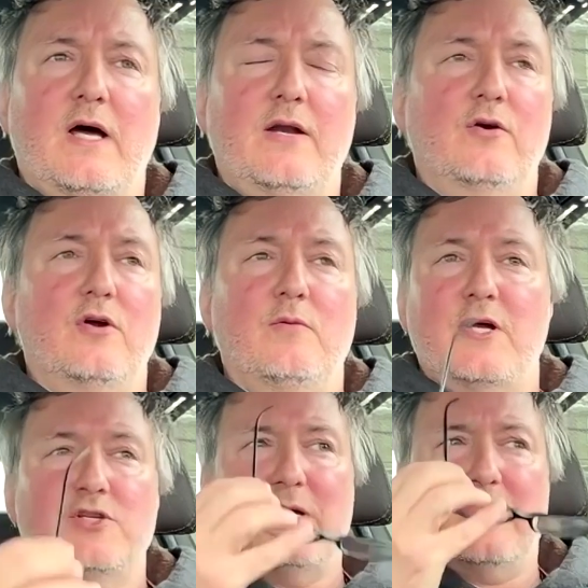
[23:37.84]
So I
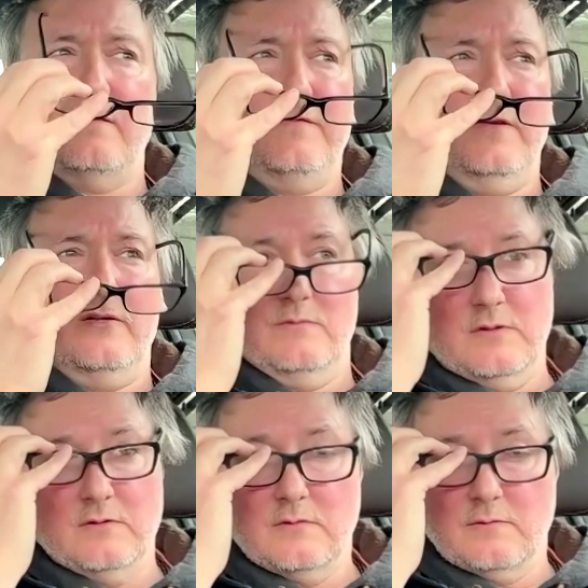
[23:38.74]
don't know much about the
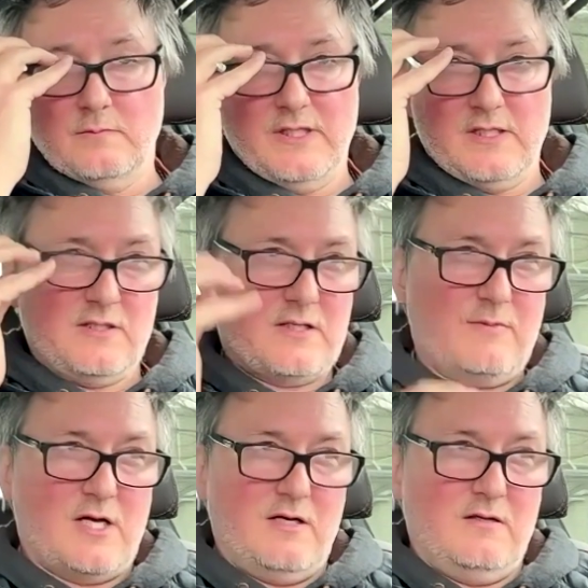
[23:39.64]
film
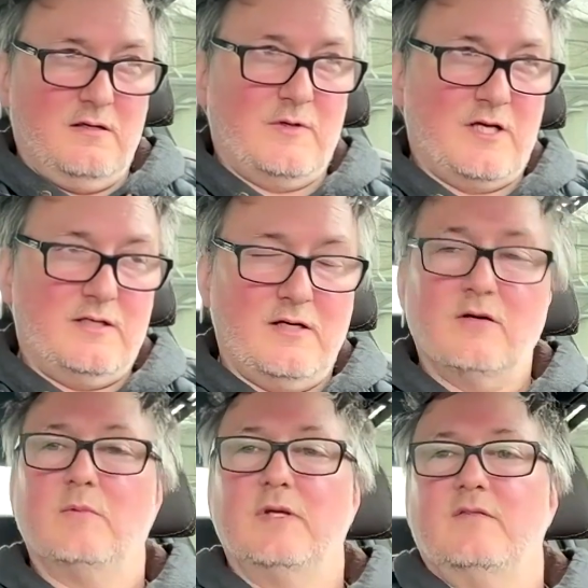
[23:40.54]
because I'm not
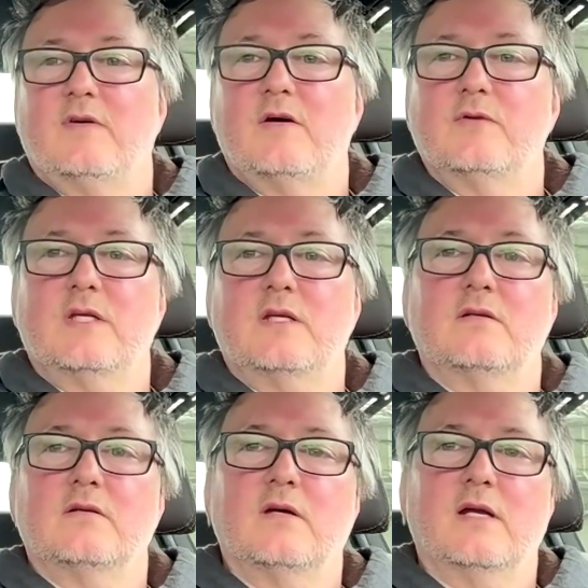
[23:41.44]
terribly involved
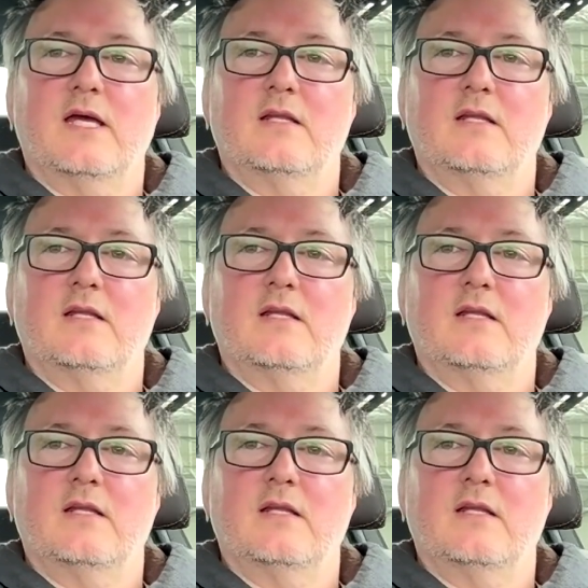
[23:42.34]
with it.